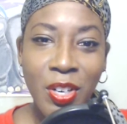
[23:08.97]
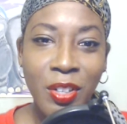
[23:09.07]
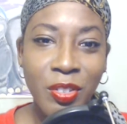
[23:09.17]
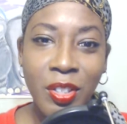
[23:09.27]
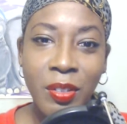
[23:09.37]

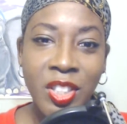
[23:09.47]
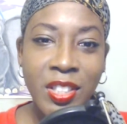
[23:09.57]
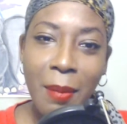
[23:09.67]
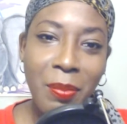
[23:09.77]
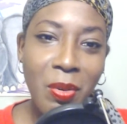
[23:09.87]
They're
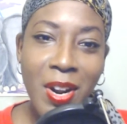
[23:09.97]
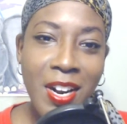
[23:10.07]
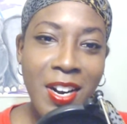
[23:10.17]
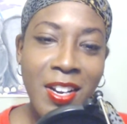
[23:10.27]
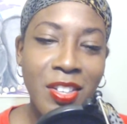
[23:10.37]

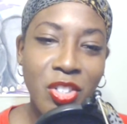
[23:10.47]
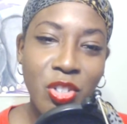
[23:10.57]
separated and they're